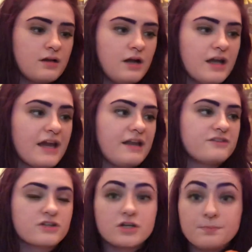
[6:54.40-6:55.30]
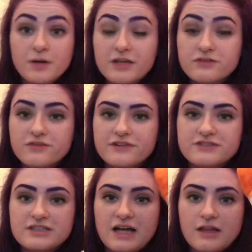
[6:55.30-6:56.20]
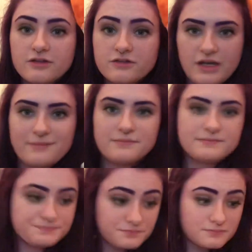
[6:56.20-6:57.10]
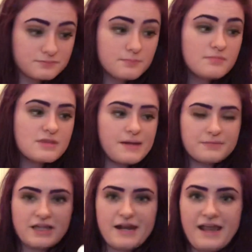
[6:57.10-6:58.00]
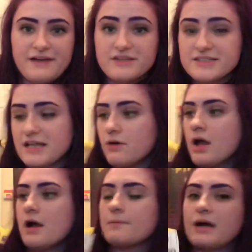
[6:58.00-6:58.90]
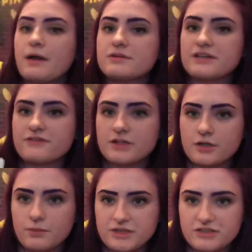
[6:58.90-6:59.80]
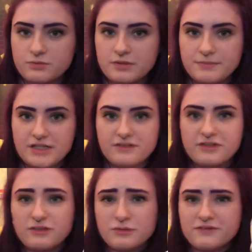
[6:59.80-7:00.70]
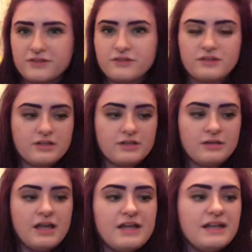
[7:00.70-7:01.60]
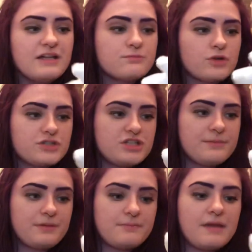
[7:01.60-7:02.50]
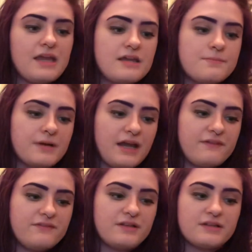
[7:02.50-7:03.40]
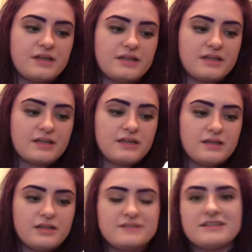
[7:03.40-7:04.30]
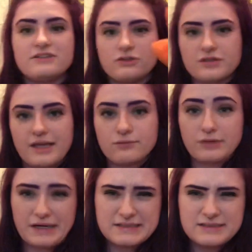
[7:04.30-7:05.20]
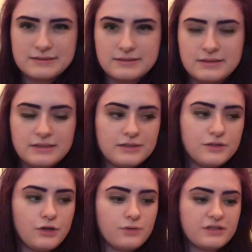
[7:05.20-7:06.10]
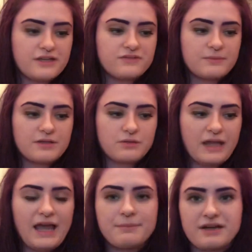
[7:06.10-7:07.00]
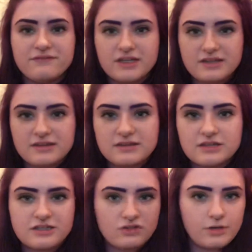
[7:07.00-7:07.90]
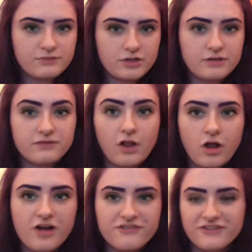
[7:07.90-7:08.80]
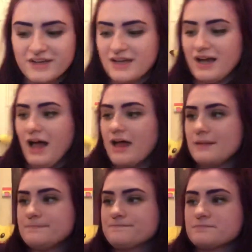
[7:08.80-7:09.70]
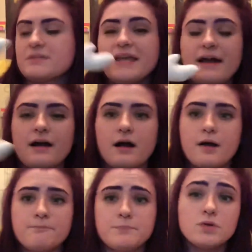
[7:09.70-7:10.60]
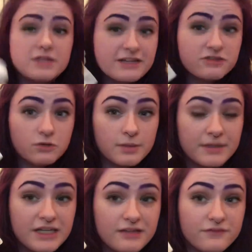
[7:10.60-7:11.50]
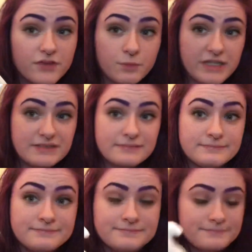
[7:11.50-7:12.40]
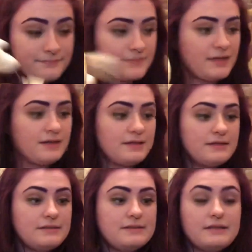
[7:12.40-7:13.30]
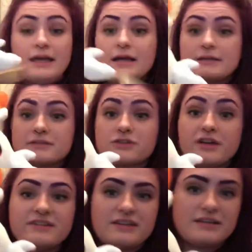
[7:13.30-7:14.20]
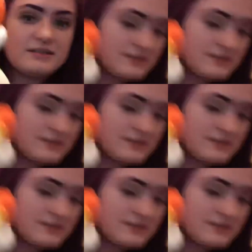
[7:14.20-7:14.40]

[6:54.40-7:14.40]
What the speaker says: Again, it's a good price for $15. I'm glad I have this now, but I would definitely go with this one because this one feels a little, not more cheaply made, but I feel like it's easier to get wrecked. You know, like if something were to happen, I feel like its arms are gonna fall off. But yeah, bootleg Scorbunny for the win. Yeah, it's crazy, huh?